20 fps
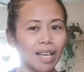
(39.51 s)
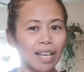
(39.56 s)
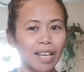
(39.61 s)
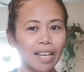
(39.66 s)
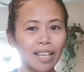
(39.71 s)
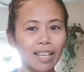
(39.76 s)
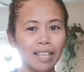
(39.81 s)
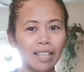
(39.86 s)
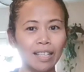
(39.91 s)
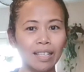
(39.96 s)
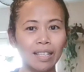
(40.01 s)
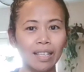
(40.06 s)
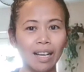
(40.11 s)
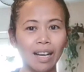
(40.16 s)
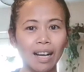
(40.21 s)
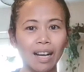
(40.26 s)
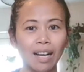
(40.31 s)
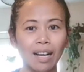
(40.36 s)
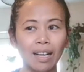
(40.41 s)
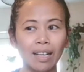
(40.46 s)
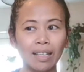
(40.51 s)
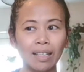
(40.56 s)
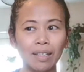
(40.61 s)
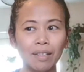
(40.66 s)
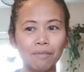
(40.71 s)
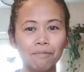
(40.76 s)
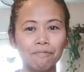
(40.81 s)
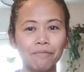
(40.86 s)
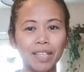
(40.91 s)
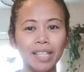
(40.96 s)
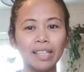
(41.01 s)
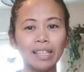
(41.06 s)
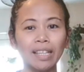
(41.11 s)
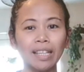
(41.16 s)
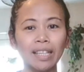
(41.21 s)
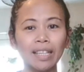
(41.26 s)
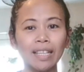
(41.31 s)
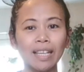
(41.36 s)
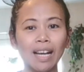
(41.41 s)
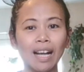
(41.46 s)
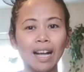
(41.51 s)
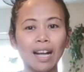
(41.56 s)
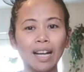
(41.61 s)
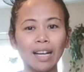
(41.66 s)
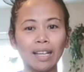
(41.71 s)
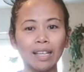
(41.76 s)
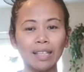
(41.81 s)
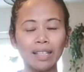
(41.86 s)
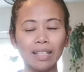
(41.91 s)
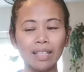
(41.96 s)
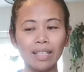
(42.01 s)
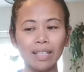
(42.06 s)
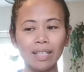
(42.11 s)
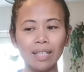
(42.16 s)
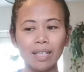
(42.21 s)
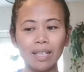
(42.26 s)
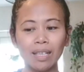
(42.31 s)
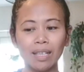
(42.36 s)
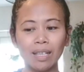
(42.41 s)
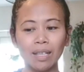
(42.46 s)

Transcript: And I feel like I